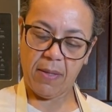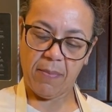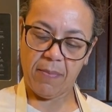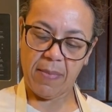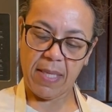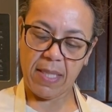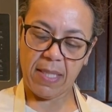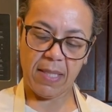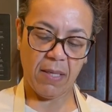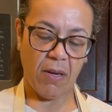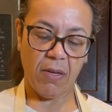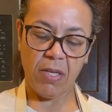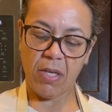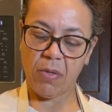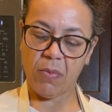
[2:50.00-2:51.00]
Minced
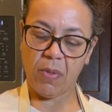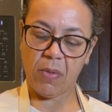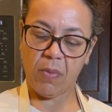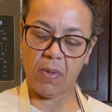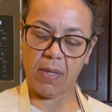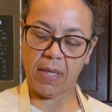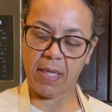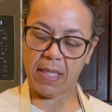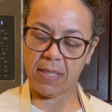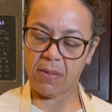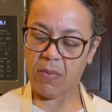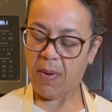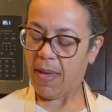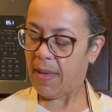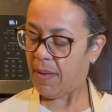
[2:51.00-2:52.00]
onion would work as
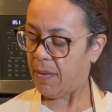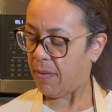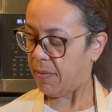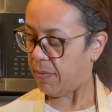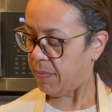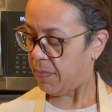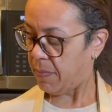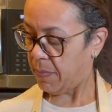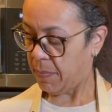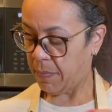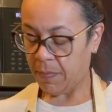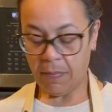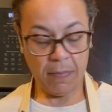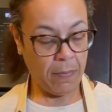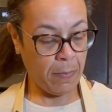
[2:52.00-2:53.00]
well.
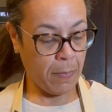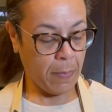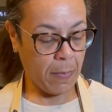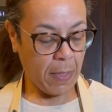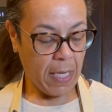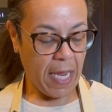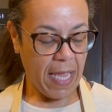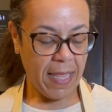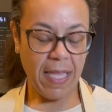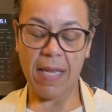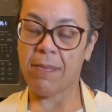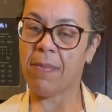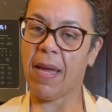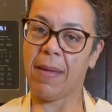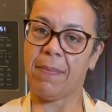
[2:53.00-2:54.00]
And
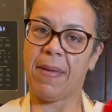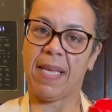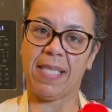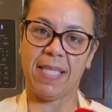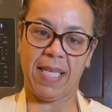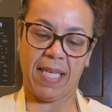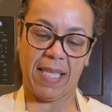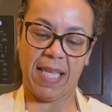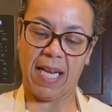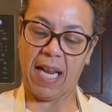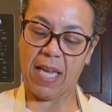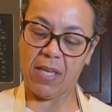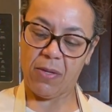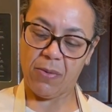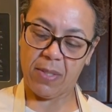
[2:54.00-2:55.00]
then my basic that I
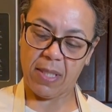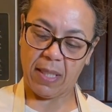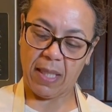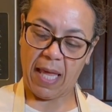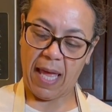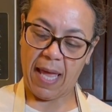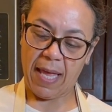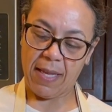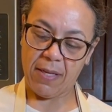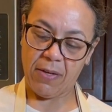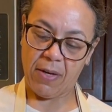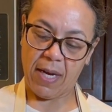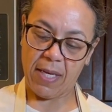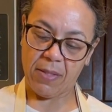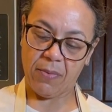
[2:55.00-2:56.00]
use a lot, you
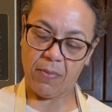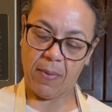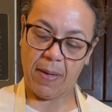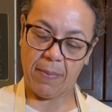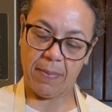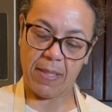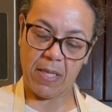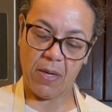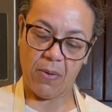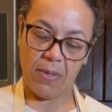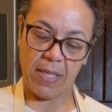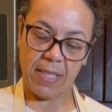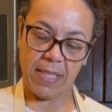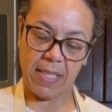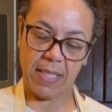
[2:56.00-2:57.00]
guys will probably
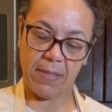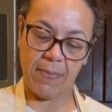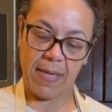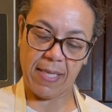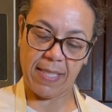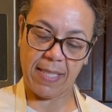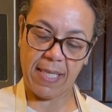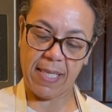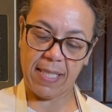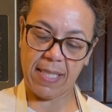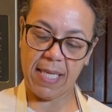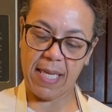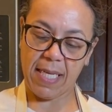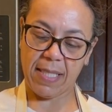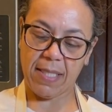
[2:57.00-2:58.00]
notice, is my
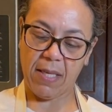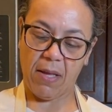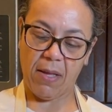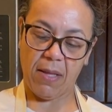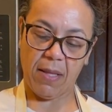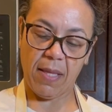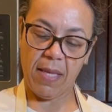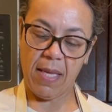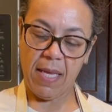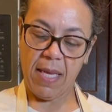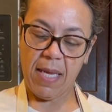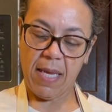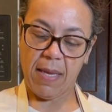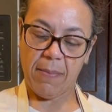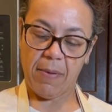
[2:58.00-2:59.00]
seasoning salt.
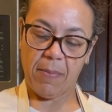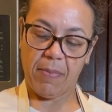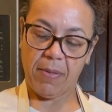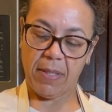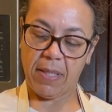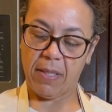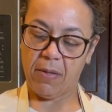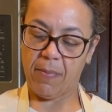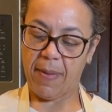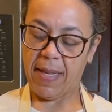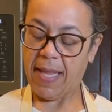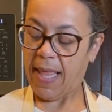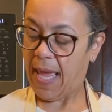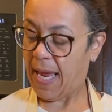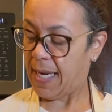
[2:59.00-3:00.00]
I'm going to put a little bit
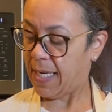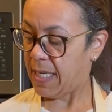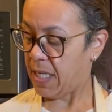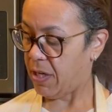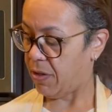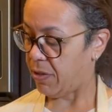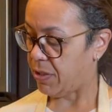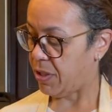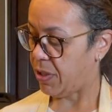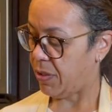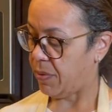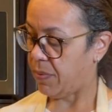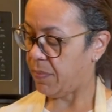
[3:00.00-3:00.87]
of that in here too.